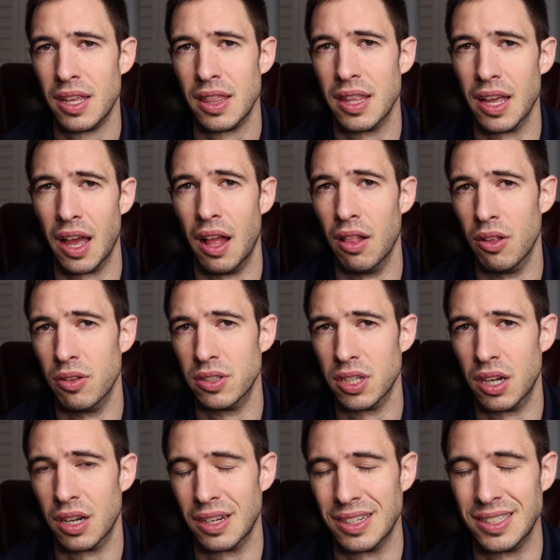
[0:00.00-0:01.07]
that
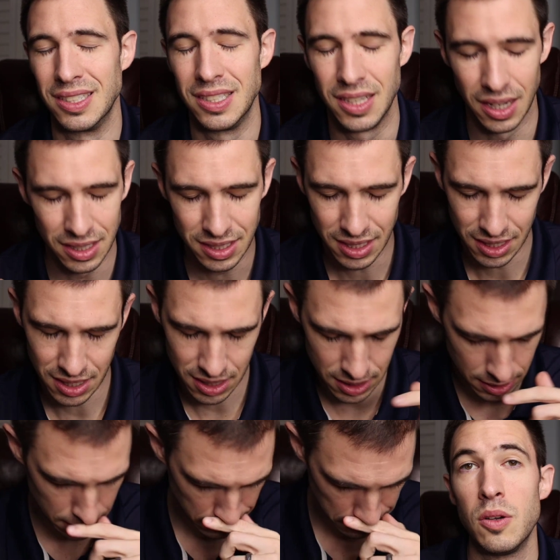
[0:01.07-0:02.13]
HelloTalk
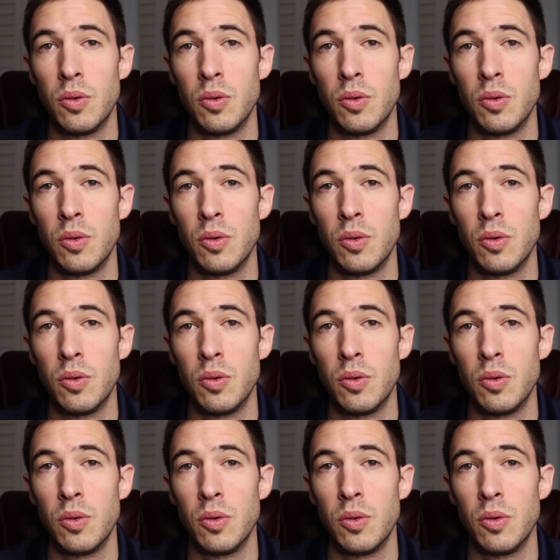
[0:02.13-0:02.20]
doesn't?